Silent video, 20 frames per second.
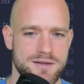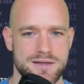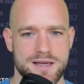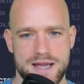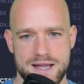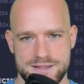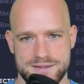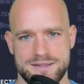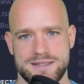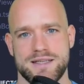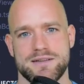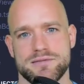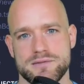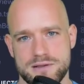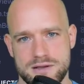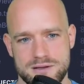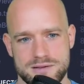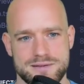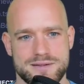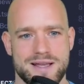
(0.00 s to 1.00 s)
And if
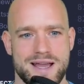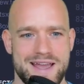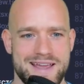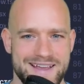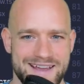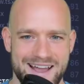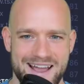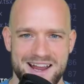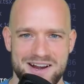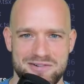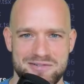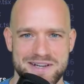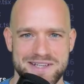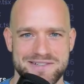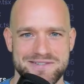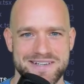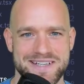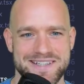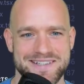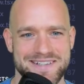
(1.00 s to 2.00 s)
not, I
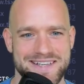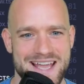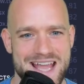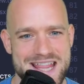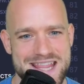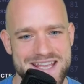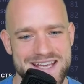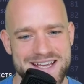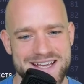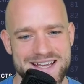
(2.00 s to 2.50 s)
redo it again.